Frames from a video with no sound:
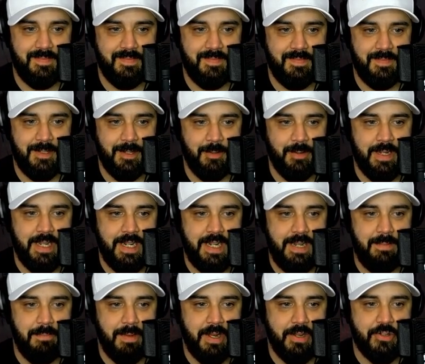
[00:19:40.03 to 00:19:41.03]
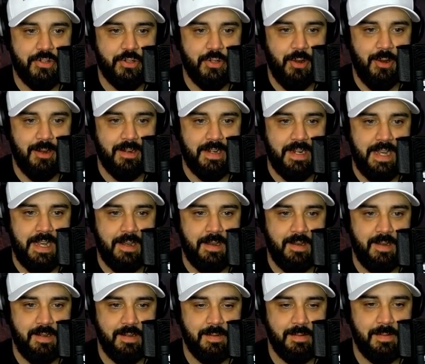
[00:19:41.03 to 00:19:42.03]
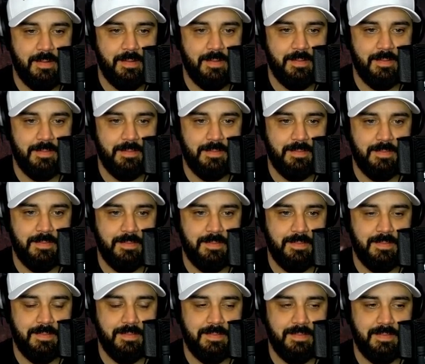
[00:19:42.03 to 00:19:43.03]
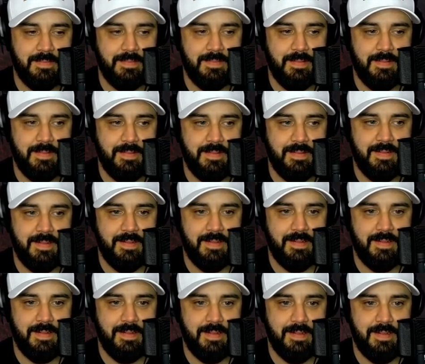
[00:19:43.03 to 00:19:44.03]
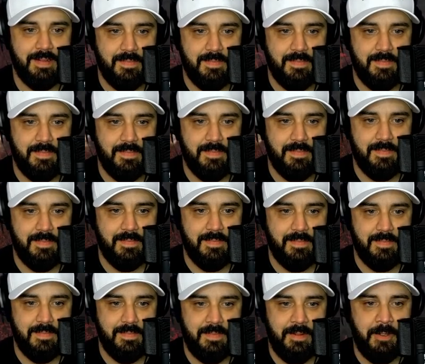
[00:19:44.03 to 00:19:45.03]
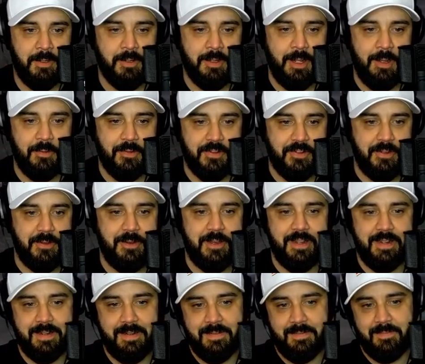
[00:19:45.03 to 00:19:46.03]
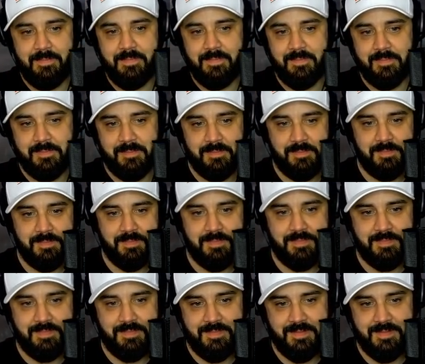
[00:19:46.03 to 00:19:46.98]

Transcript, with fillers: Don't get eaten by a shark now. I'm probably going to. You close to it? Uh huh.